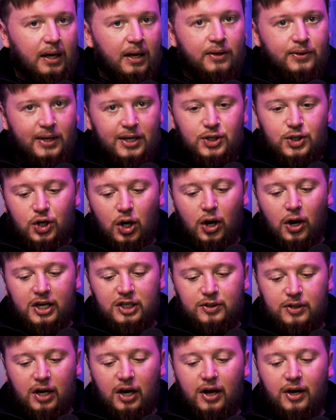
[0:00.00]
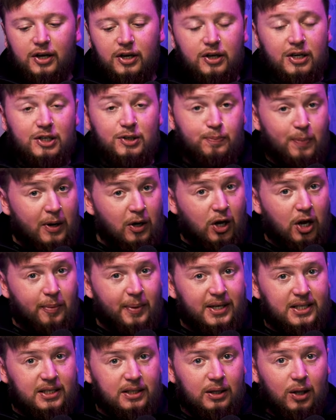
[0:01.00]
this shirt is going to
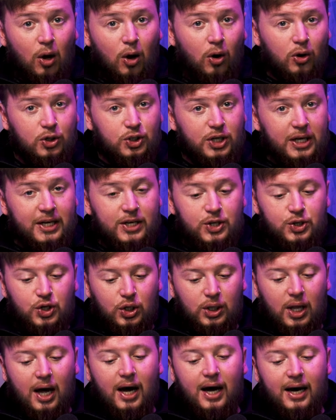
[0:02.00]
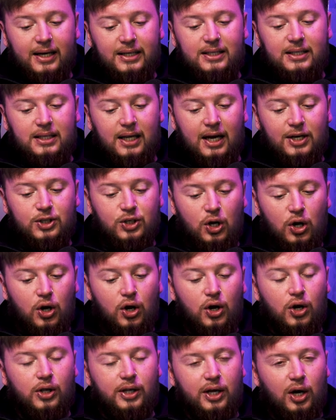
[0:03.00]
be launched in
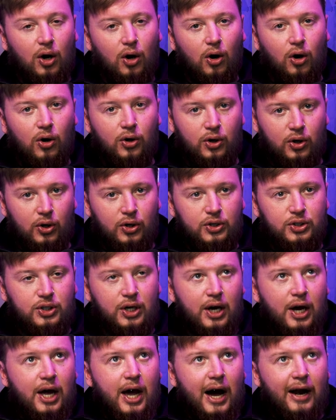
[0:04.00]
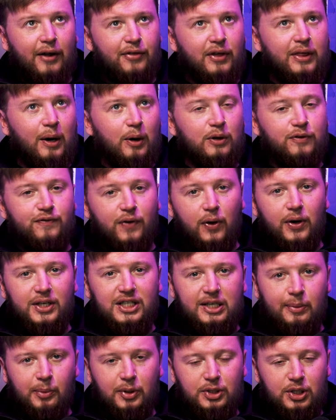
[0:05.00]
July/early August. And I think that was very
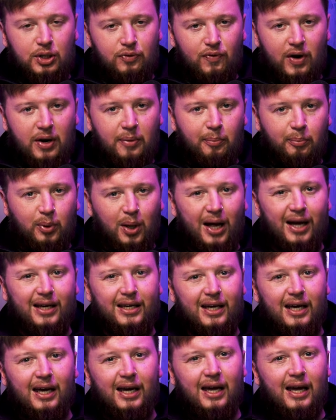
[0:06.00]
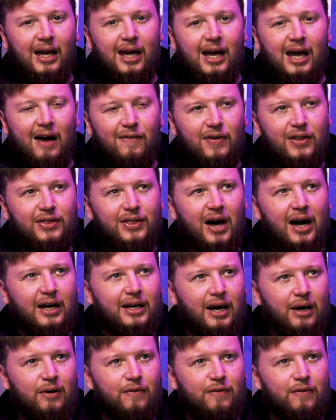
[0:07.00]
similar to the red and black kit. I think that kind